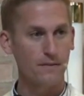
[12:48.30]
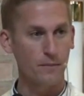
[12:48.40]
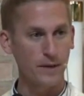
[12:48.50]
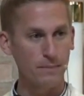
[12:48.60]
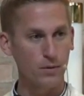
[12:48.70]

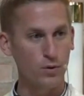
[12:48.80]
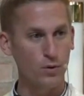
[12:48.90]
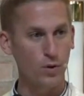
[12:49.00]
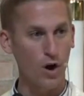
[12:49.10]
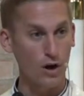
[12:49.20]
For people
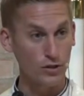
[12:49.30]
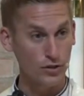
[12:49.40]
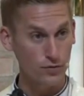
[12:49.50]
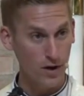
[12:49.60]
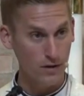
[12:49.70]
who are
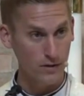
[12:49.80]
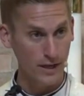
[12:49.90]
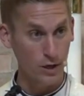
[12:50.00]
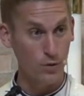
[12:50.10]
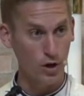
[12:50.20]

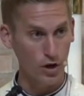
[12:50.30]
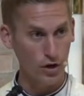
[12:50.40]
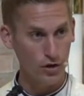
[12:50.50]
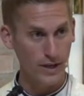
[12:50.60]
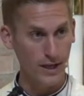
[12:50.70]
struggling, who are
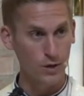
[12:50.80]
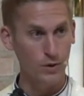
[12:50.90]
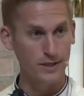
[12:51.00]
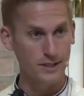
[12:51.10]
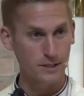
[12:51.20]
hurting,
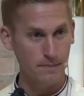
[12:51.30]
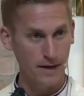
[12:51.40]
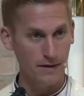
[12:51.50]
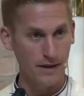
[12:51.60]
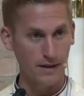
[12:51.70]
who are
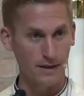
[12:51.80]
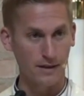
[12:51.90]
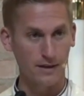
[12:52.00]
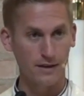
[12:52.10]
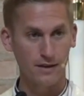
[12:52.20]

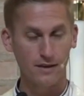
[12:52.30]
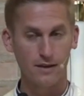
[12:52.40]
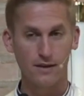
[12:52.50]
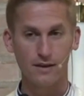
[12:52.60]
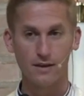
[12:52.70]
despairing,
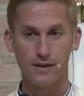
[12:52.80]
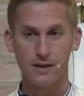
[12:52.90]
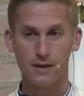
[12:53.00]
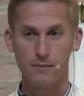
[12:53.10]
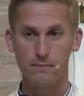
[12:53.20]

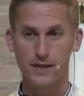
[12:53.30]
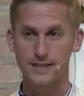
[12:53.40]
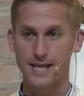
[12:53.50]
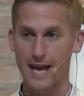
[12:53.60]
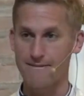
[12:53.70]

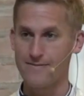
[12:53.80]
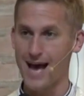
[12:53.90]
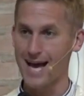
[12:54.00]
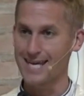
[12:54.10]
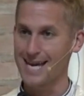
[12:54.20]
because they have
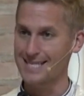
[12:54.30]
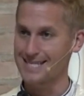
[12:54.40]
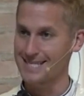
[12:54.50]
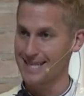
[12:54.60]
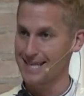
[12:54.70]
not yet
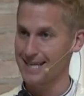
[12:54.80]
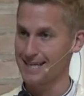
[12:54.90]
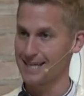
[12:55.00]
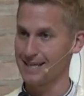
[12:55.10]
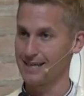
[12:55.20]

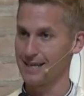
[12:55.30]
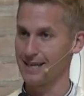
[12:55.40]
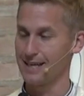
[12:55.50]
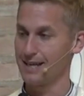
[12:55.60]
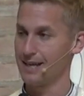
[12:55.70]
seen,
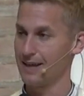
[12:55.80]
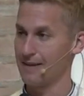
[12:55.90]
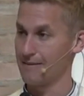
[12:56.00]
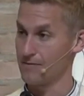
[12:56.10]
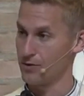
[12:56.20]

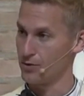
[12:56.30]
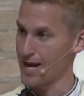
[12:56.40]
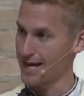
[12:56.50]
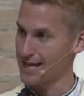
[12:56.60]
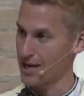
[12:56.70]
they do
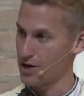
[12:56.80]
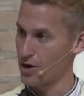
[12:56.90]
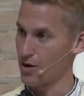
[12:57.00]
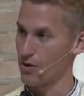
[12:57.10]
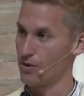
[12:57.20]
not yet
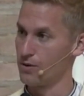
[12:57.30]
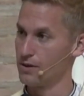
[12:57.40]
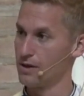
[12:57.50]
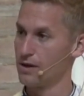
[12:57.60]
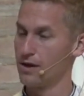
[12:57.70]
know
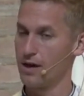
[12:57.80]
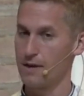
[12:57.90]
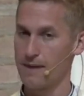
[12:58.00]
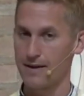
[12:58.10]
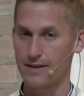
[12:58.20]

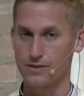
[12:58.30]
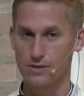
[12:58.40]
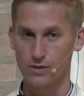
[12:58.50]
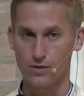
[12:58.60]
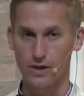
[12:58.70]
about his
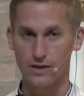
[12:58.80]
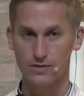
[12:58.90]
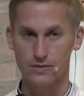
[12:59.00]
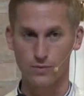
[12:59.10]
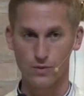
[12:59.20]
glorious